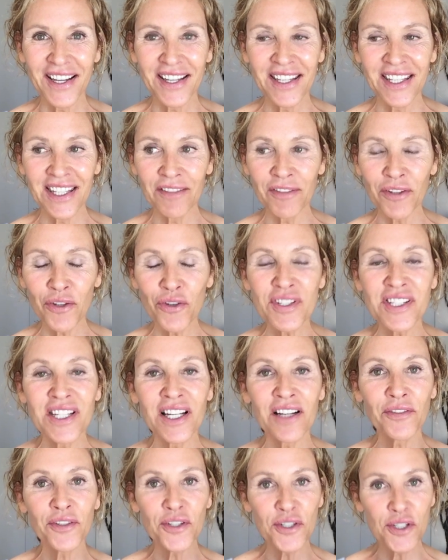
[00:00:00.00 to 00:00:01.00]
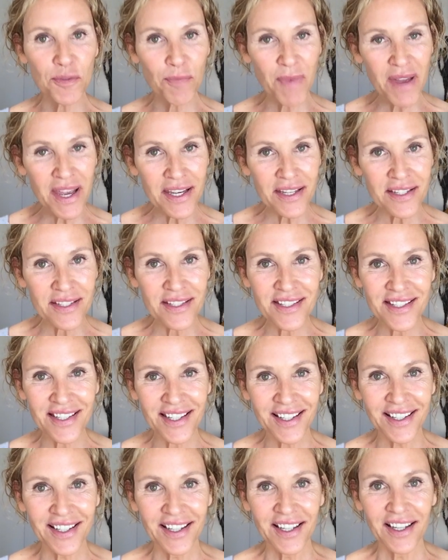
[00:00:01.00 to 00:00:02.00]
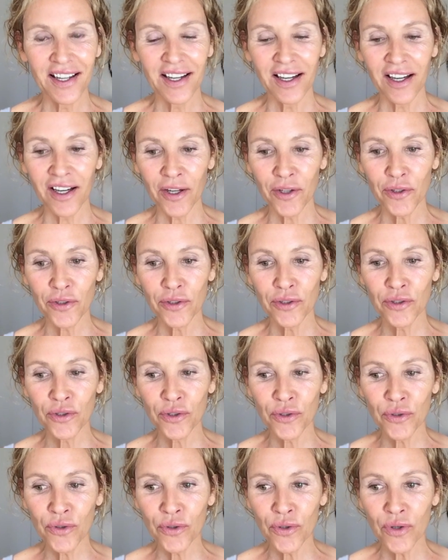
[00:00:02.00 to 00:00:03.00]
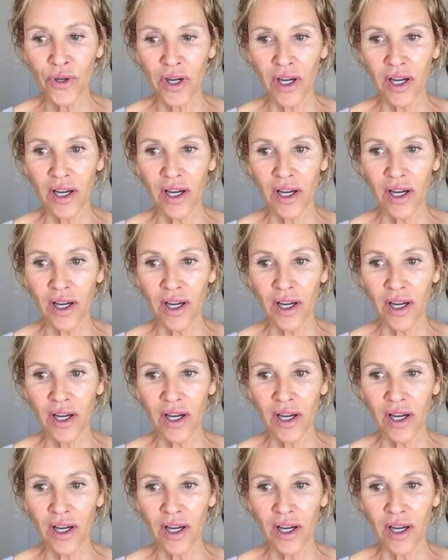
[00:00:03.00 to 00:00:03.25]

Giving yourself the space to